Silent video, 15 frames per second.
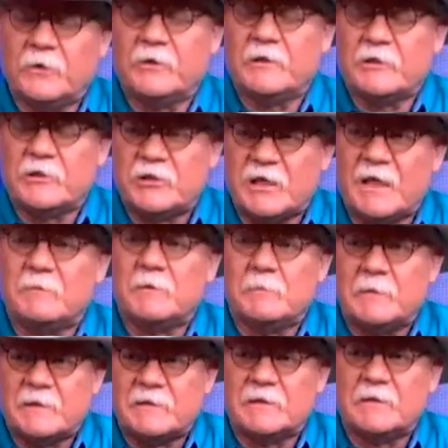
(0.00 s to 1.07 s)
Very ashamed
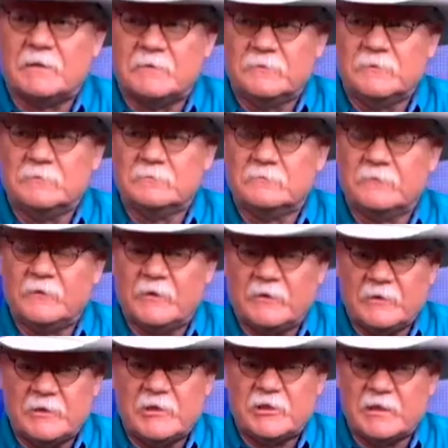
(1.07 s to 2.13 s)
of myself.
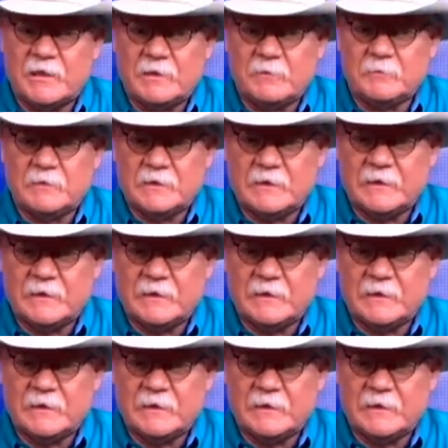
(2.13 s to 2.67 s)
Very ashamed.